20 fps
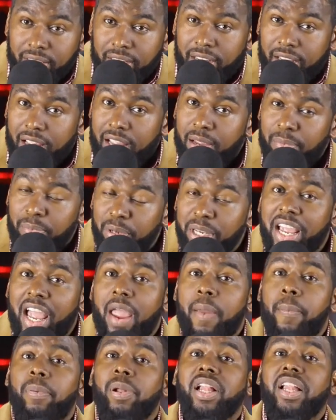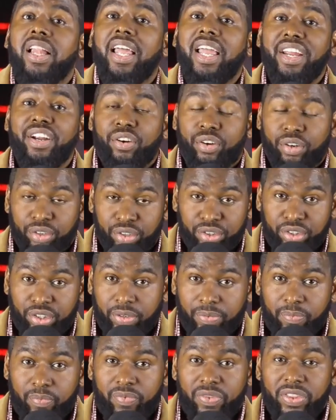NBA players
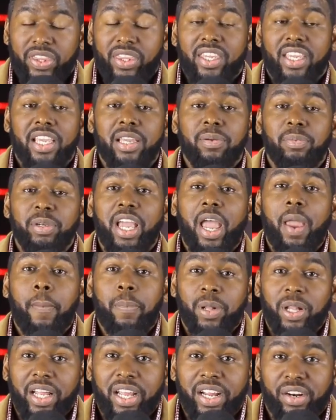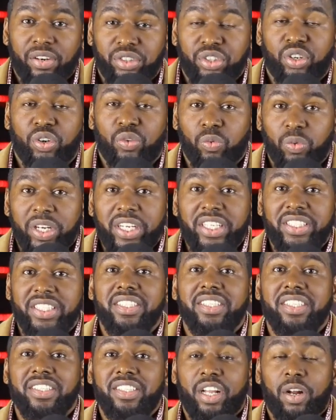to reach
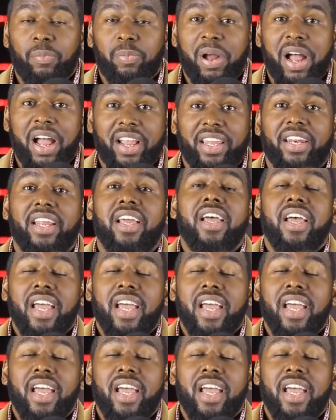into their pocket